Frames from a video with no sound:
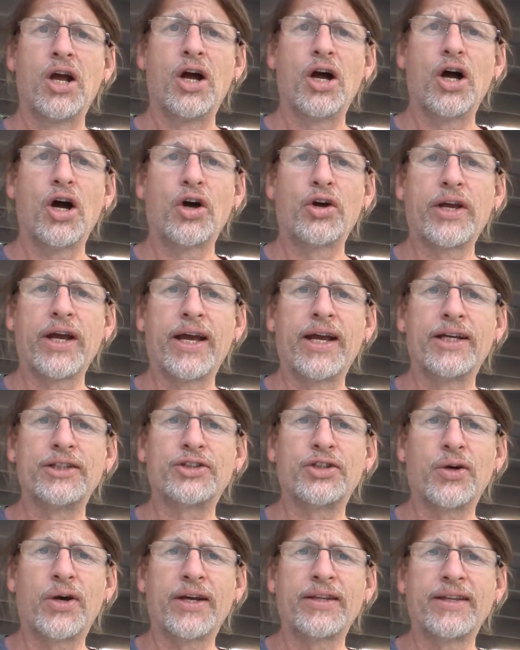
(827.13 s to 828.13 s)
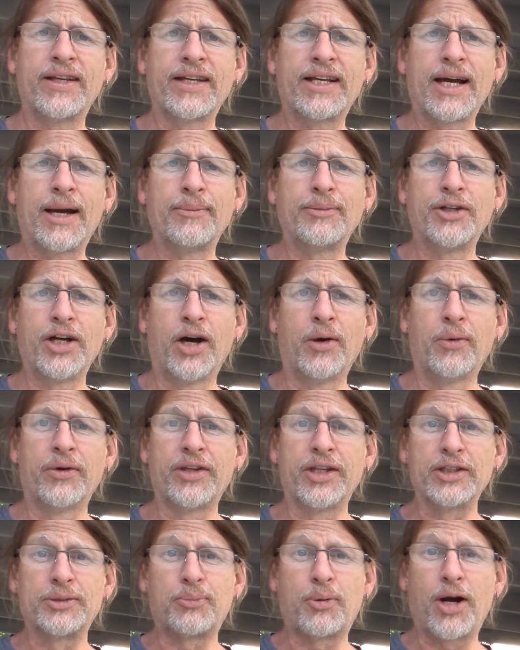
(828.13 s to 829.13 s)
Okay, so I think I'm done with
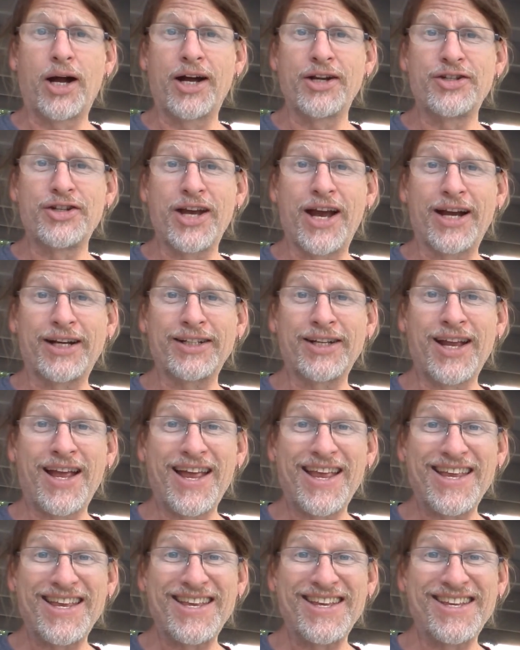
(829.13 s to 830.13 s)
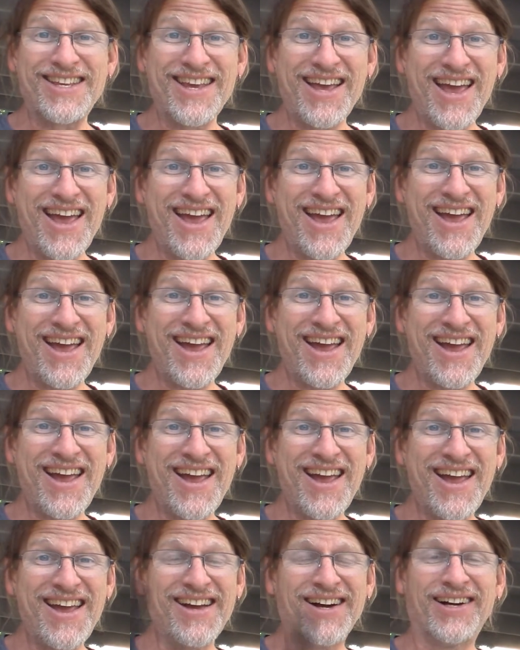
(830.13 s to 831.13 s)
this project.
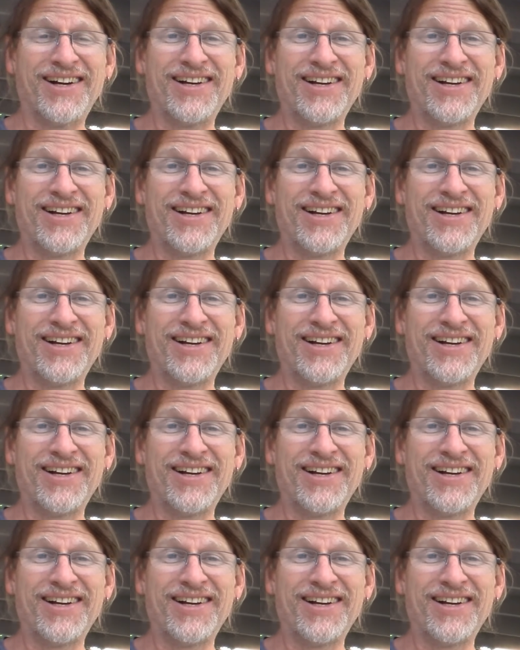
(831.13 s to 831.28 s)
Yay!